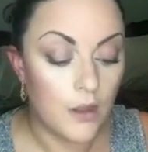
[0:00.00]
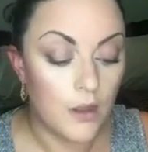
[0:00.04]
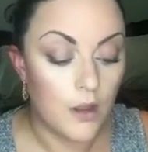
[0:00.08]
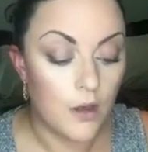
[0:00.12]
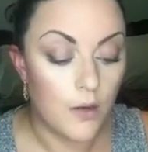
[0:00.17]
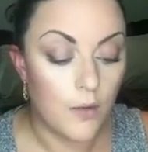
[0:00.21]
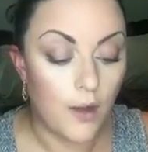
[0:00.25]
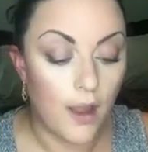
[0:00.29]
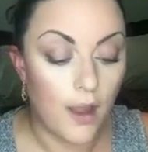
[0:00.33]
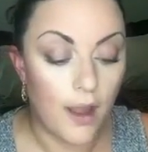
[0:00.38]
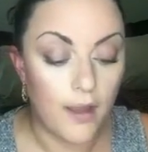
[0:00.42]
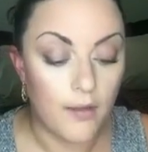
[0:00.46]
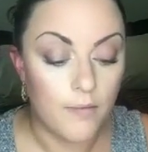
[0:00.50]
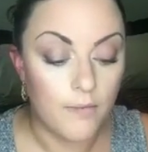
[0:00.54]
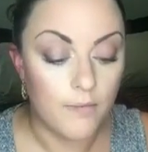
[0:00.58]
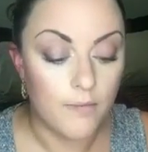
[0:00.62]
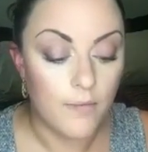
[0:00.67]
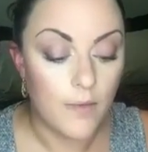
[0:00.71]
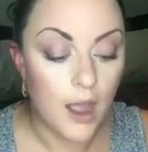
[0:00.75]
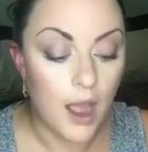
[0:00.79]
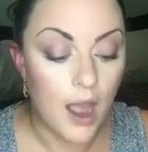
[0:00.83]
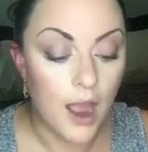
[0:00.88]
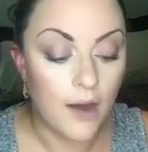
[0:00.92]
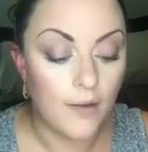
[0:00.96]
Okay,
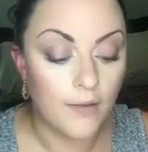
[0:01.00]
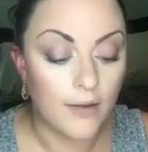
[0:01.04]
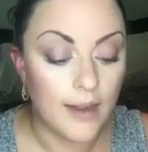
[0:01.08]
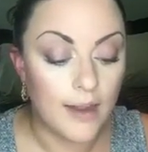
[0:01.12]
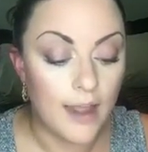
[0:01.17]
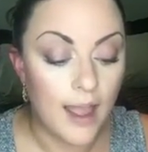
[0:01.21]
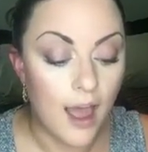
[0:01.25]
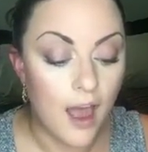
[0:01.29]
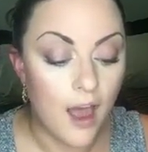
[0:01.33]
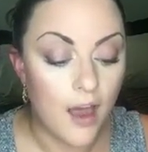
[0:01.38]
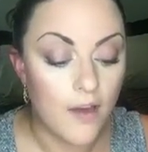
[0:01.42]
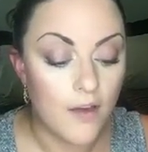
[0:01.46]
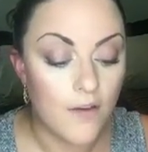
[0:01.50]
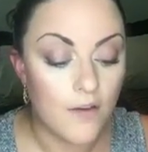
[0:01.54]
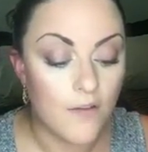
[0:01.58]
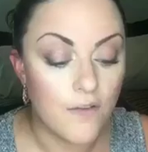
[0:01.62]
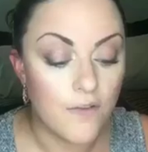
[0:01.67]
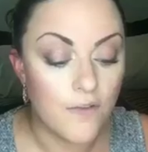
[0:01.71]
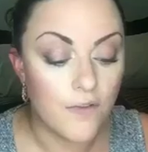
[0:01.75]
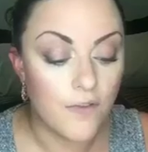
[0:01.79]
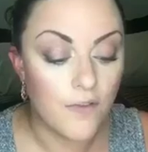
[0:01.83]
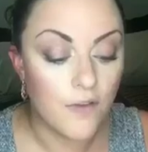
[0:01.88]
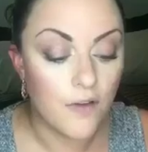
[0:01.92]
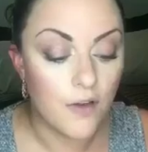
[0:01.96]
I already
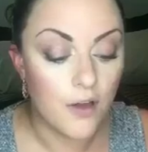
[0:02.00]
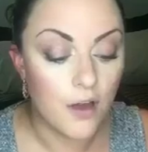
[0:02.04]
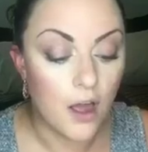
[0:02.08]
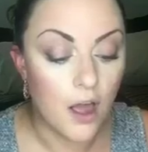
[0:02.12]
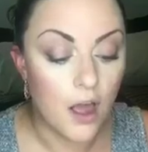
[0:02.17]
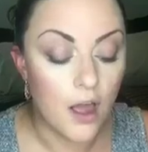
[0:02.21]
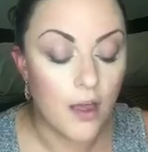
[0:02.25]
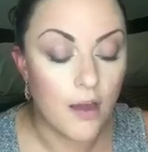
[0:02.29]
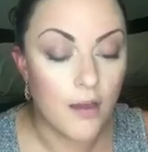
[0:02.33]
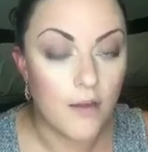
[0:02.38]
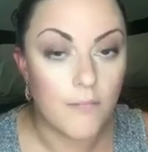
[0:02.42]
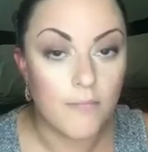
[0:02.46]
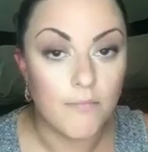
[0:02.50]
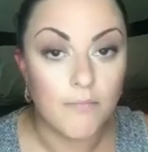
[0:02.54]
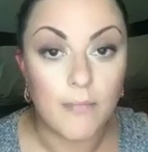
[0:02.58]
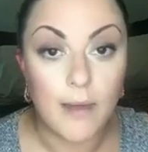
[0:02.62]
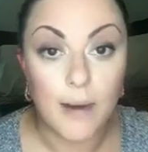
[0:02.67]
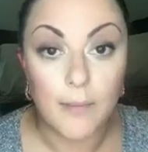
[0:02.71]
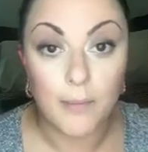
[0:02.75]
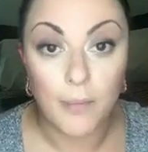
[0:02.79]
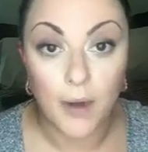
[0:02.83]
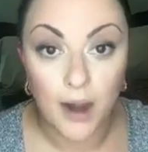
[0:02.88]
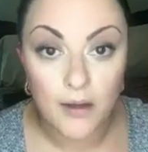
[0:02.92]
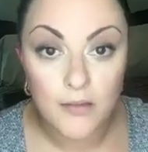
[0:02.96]
have my
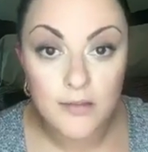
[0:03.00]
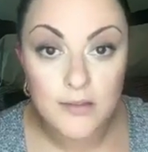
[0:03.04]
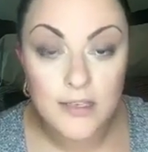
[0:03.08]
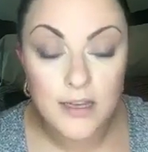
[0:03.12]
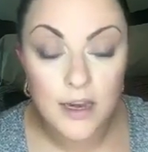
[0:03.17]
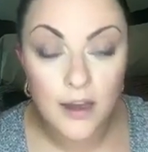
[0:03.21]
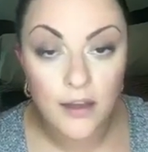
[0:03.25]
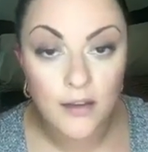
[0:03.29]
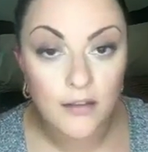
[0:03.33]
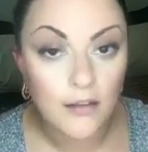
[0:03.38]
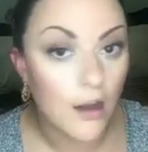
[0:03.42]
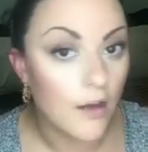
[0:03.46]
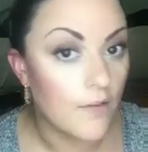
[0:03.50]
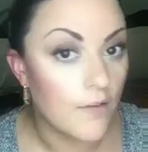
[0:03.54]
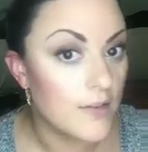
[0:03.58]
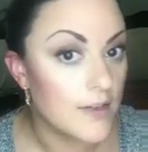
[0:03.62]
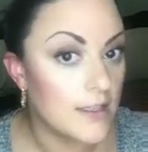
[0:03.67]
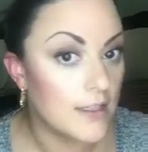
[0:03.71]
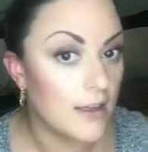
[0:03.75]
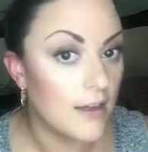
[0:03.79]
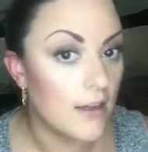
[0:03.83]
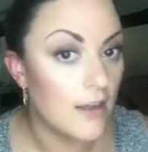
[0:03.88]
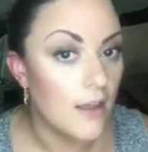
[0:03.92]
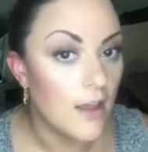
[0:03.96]
brows done,
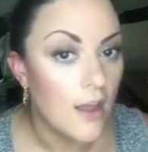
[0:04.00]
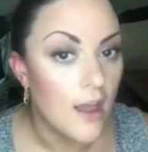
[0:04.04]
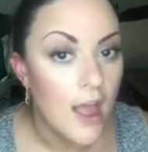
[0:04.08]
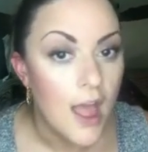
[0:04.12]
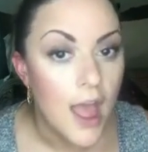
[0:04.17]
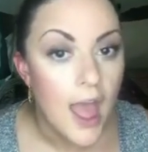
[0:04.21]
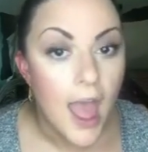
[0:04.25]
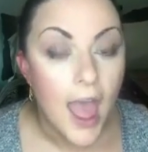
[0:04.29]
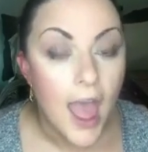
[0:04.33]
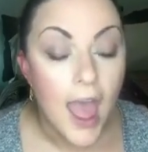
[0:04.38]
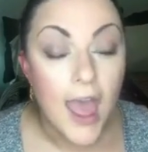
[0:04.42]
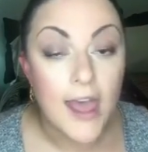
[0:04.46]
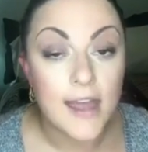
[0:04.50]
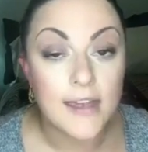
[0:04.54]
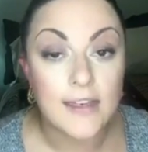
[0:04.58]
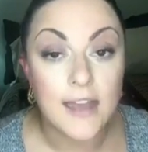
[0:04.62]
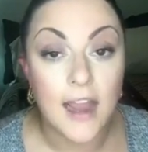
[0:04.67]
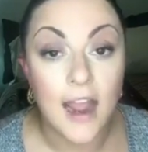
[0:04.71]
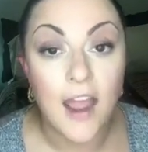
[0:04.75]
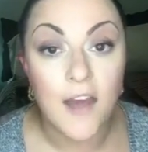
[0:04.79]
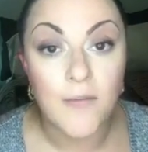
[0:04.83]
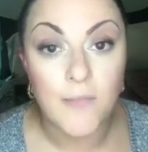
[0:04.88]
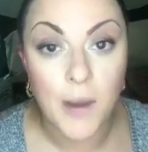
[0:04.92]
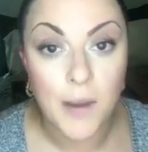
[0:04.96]
obviously, and I
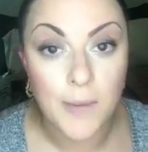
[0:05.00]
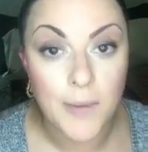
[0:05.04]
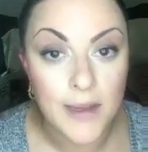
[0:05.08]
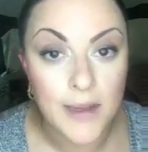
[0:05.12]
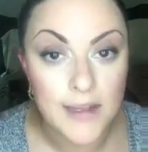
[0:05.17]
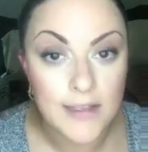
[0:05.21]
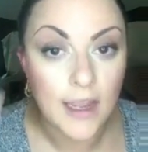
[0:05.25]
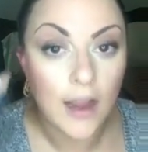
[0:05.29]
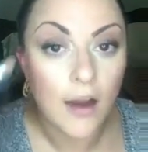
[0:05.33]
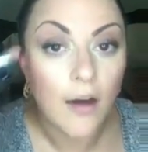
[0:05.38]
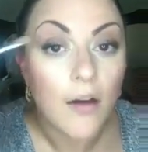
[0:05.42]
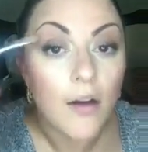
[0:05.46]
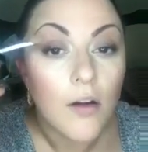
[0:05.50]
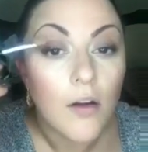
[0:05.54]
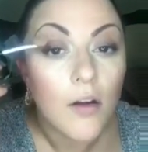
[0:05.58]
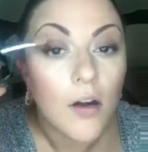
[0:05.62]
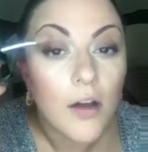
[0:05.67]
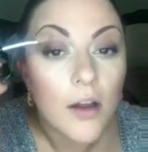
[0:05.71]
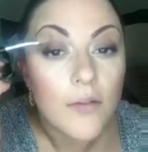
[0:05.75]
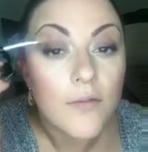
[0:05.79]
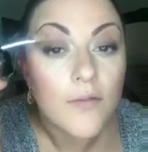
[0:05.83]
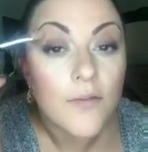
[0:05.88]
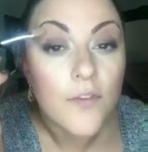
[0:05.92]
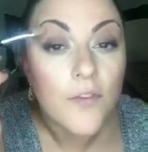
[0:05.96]
have my mascara
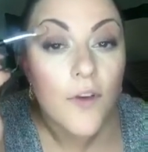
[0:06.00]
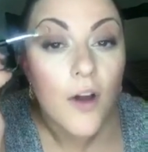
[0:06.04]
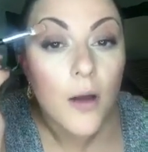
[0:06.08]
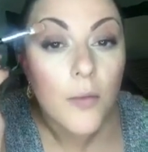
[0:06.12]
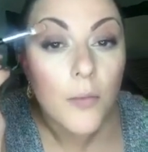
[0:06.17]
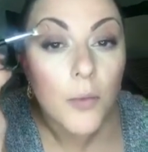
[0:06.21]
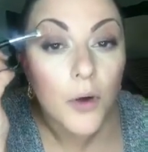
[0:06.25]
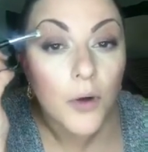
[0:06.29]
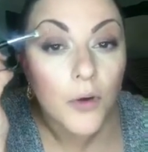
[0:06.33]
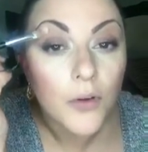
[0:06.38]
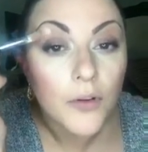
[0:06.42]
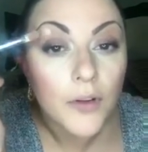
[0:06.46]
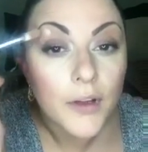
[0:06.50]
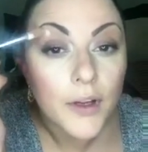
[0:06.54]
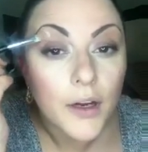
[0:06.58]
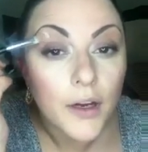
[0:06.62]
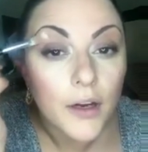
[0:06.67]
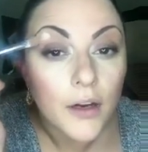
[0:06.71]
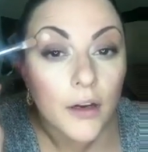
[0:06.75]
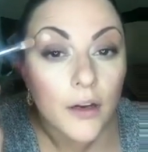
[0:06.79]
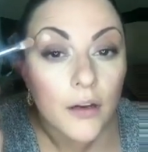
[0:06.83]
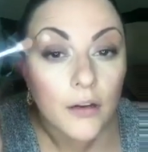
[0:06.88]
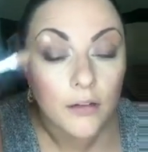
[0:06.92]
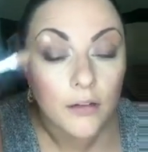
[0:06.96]
on from earlier.